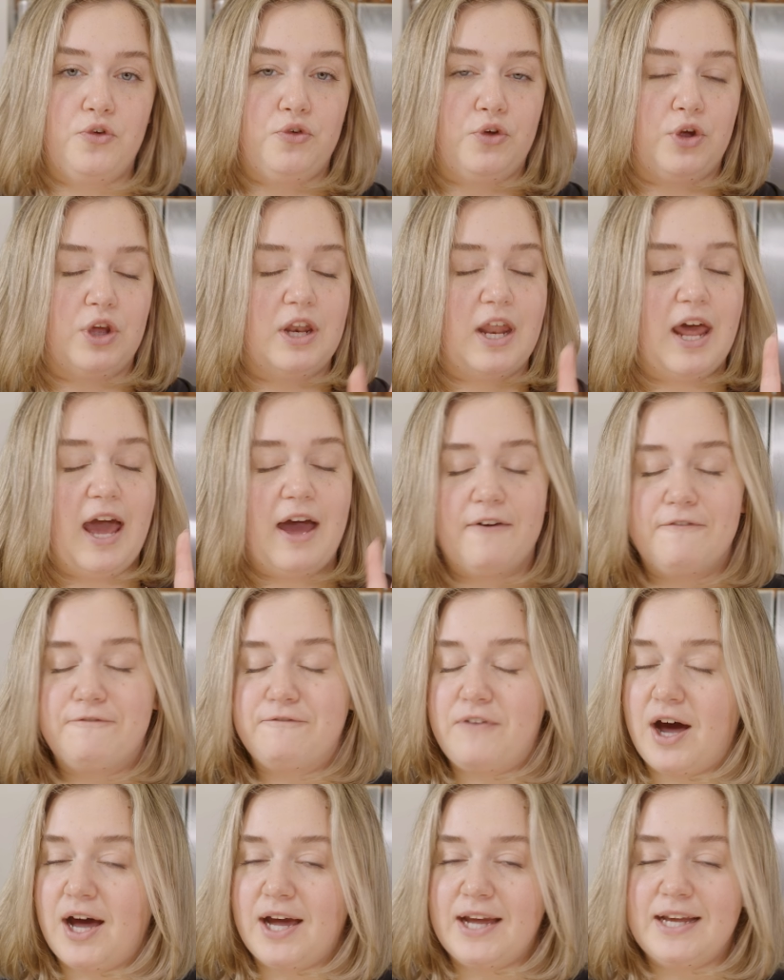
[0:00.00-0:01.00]
you can
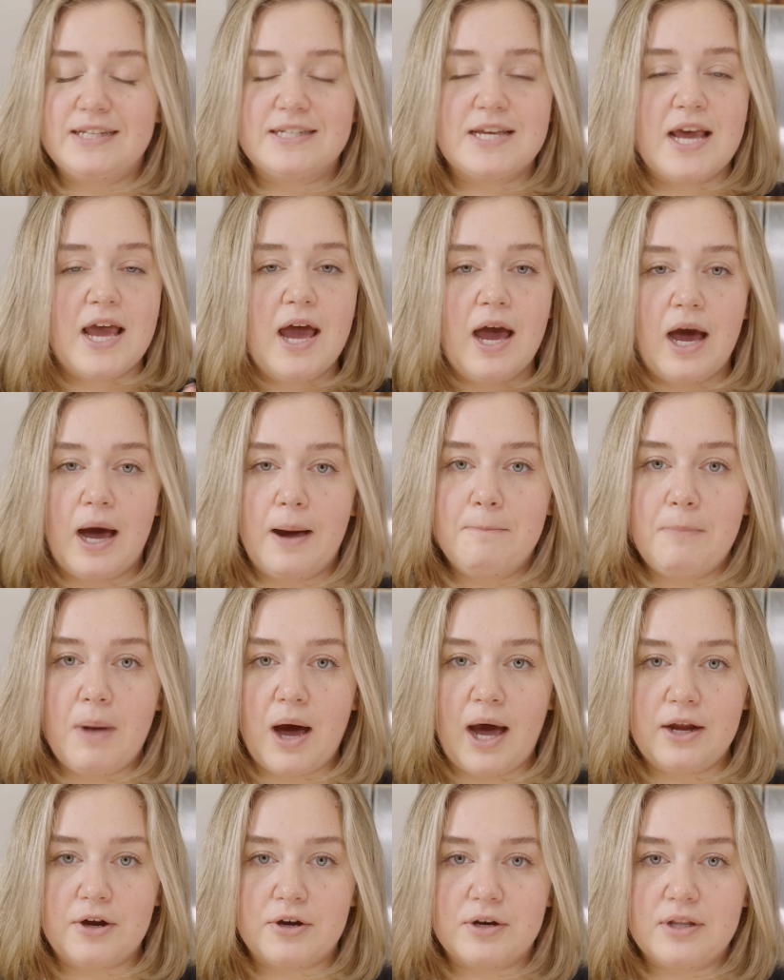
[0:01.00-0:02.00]
find a
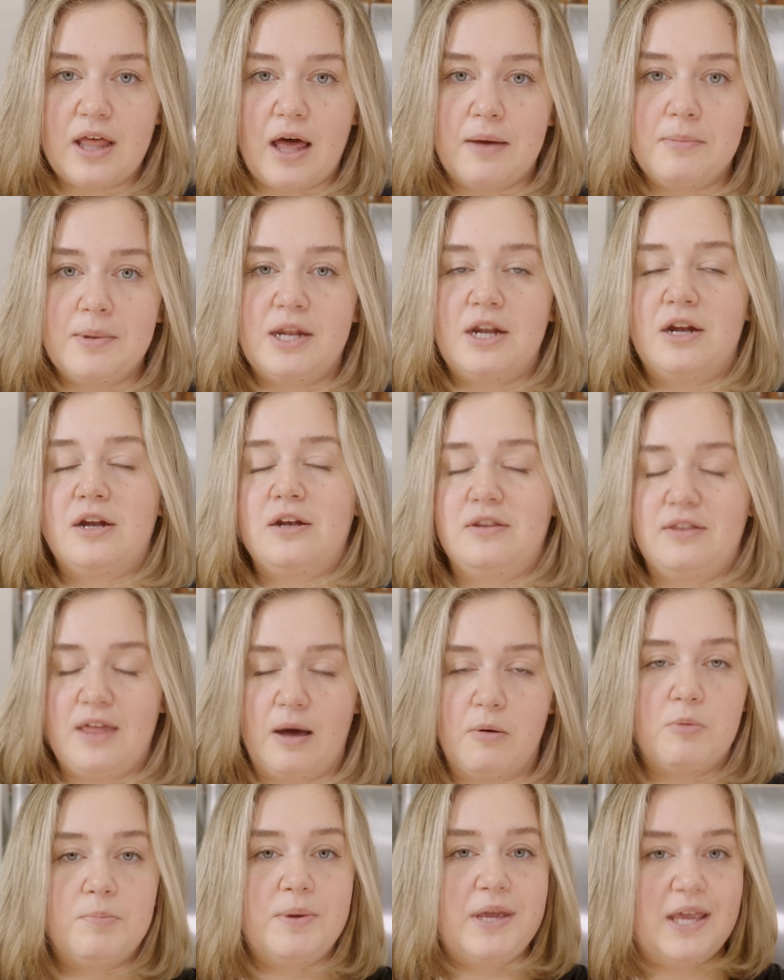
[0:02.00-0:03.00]
Meyer lemon, and
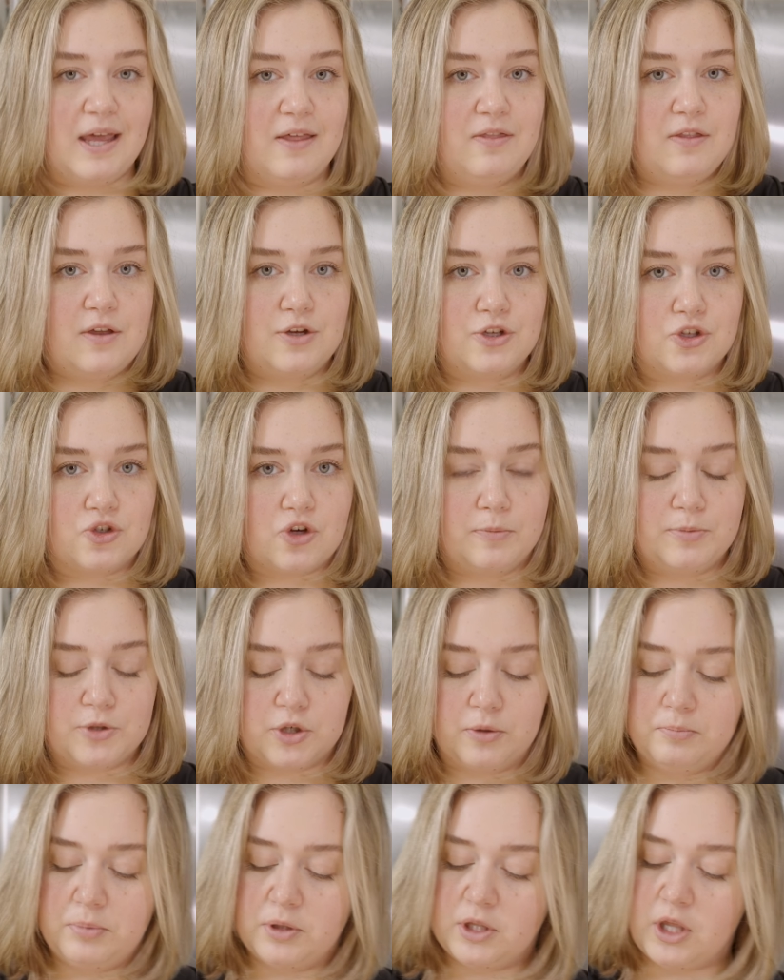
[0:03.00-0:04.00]
that will be in the
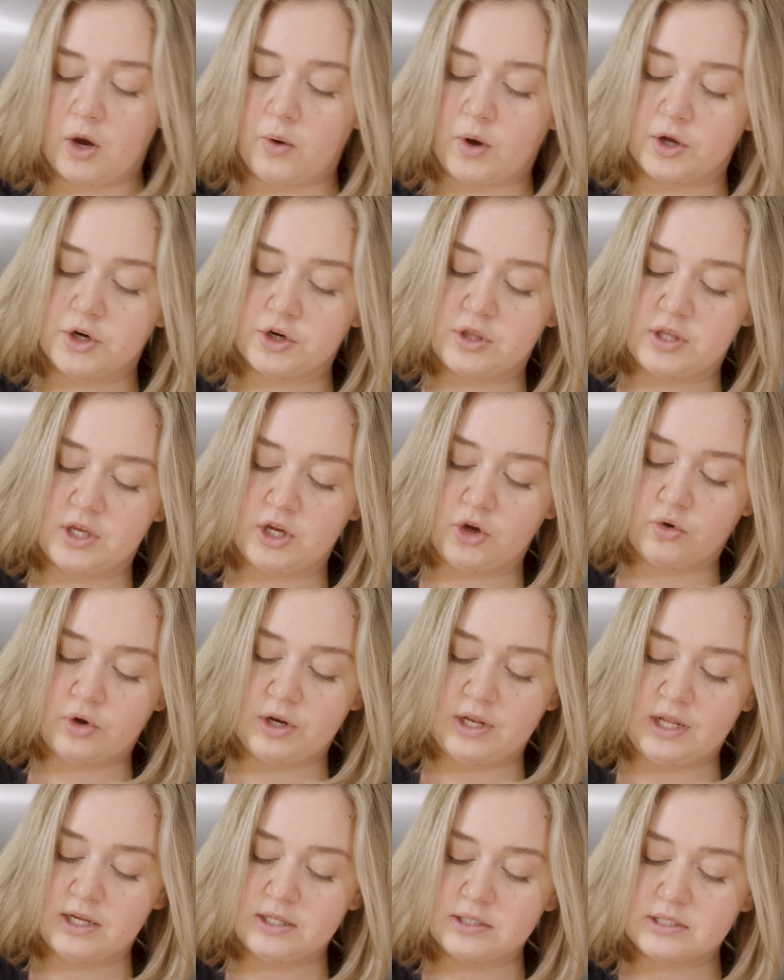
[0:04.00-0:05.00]
description below under the
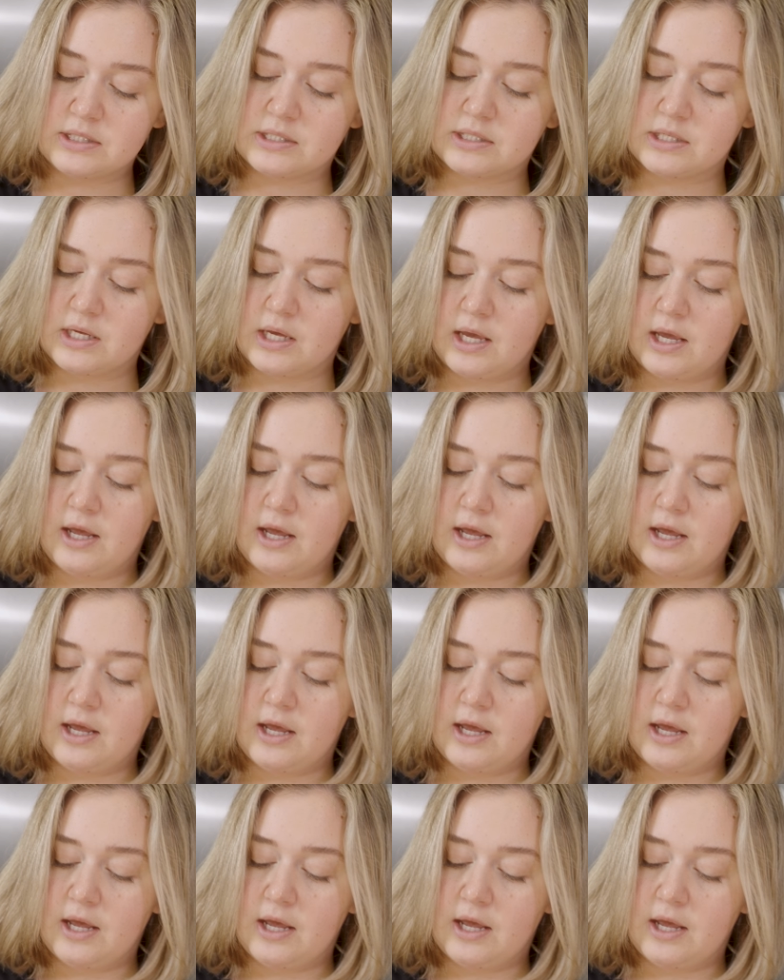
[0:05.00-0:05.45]
ingredients,